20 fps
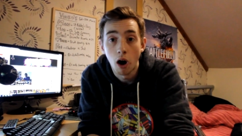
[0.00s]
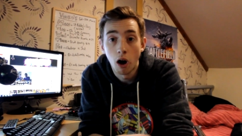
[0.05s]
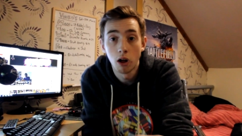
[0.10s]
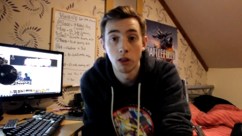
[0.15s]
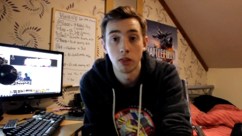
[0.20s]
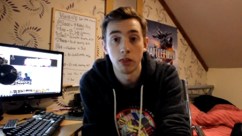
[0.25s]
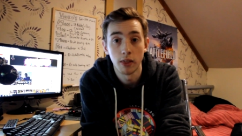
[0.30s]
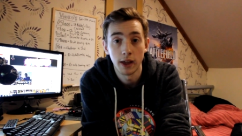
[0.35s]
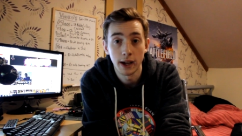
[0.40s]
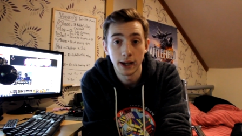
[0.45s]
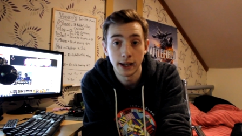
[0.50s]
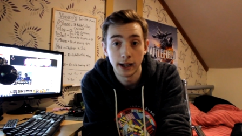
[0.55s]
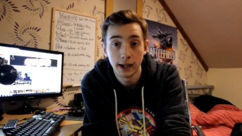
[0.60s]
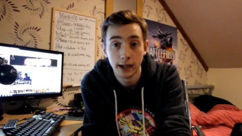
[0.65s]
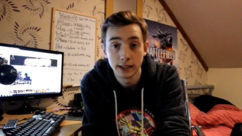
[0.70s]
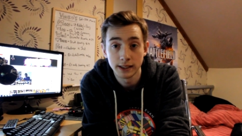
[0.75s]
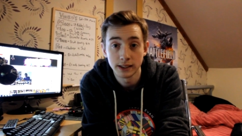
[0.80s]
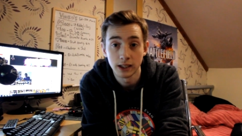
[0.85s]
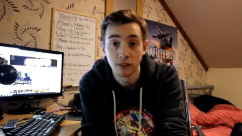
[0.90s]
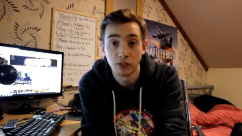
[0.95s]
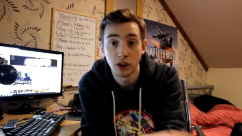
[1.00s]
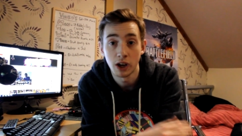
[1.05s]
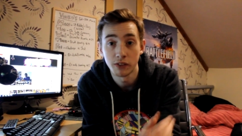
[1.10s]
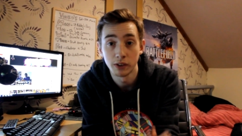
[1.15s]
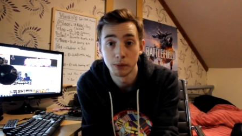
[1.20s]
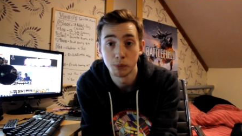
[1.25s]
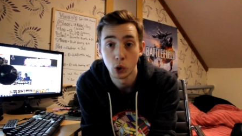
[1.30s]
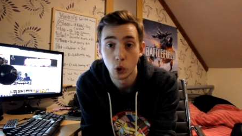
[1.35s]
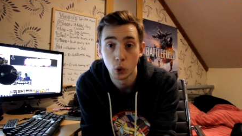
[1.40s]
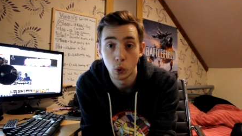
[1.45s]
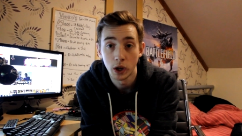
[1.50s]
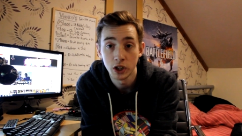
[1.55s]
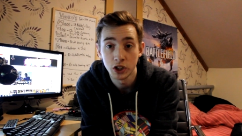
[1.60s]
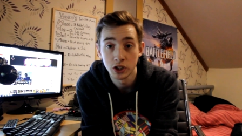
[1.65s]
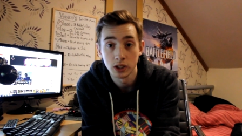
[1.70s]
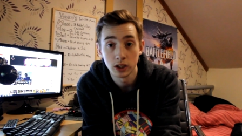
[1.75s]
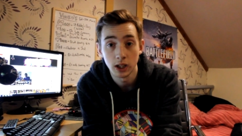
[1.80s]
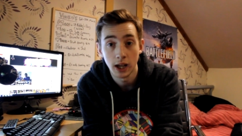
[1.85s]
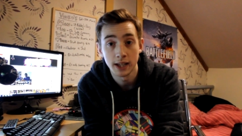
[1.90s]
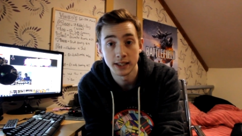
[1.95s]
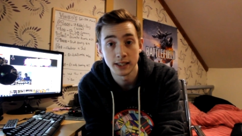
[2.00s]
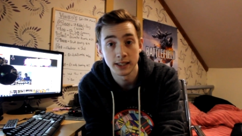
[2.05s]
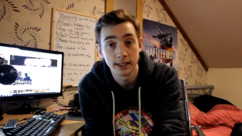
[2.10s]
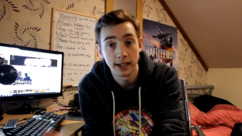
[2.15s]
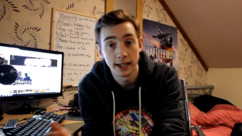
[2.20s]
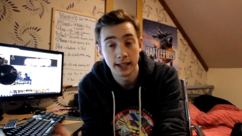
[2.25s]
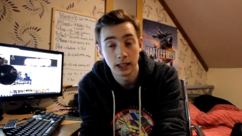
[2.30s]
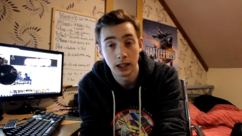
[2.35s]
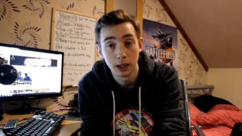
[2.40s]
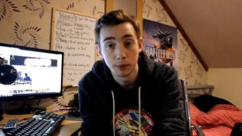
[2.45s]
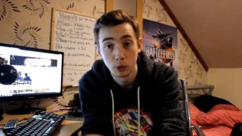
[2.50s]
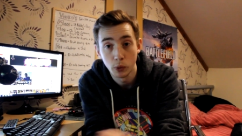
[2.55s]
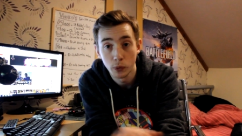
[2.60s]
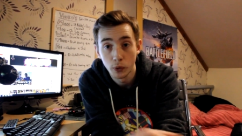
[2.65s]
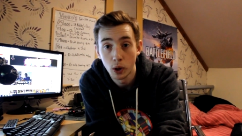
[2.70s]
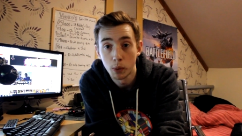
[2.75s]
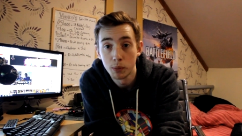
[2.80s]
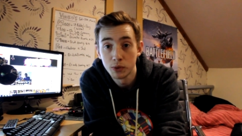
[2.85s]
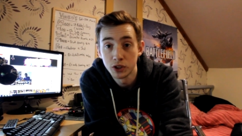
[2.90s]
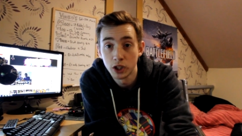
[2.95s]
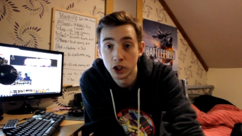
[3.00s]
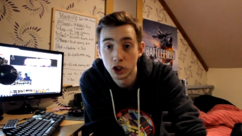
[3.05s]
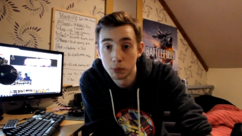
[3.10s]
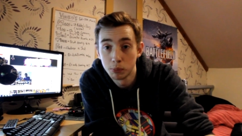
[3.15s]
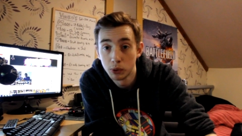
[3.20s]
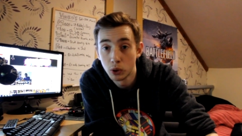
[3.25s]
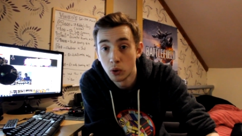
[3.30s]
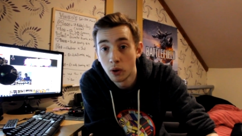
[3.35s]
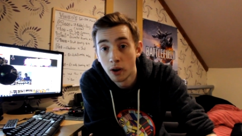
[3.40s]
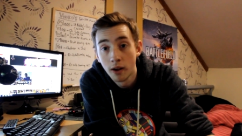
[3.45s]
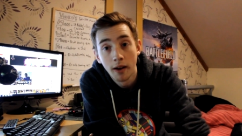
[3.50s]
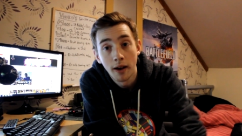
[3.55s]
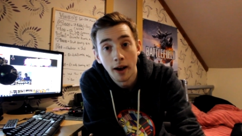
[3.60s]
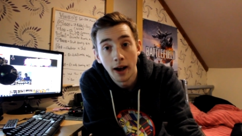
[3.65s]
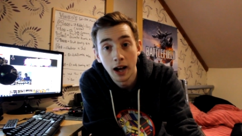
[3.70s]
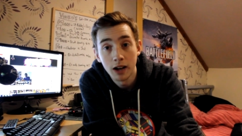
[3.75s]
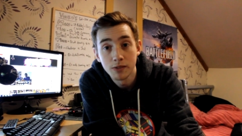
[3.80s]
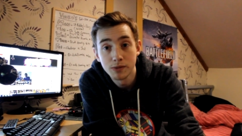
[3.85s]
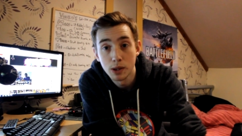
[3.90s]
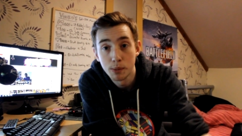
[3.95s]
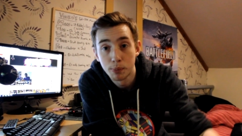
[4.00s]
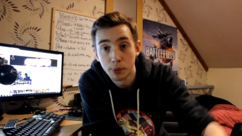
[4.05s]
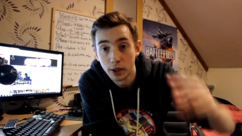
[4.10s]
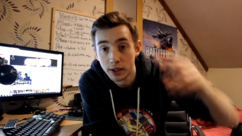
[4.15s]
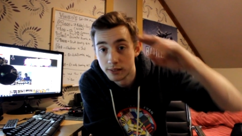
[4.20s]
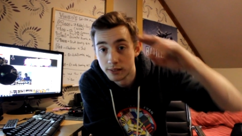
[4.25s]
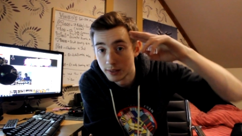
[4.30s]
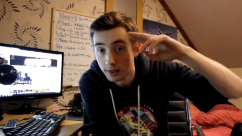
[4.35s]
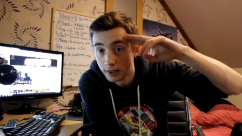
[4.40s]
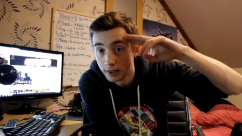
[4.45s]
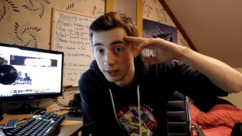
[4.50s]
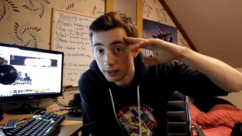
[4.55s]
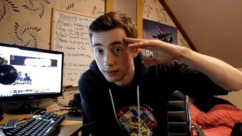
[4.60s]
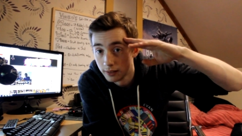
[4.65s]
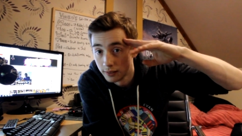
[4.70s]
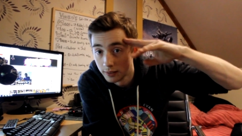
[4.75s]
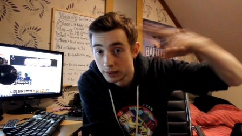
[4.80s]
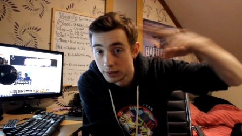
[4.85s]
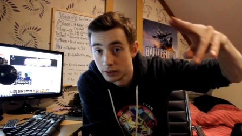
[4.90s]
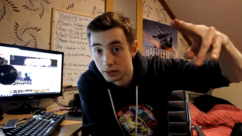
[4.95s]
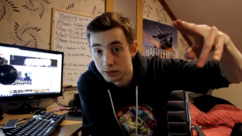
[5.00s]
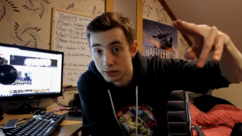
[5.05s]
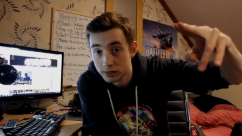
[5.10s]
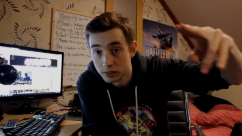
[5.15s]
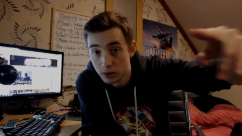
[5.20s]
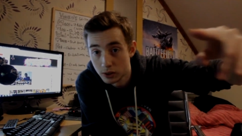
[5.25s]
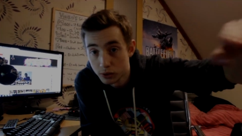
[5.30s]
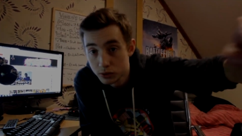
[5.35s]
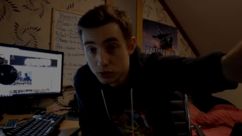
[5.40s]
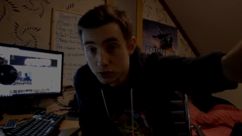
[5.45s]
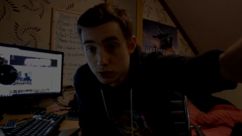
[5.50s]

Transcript: Other than that, guys, if you have any more questions, as I said, let me know in the comment section below. I've been the Prenti, and I'll see y'all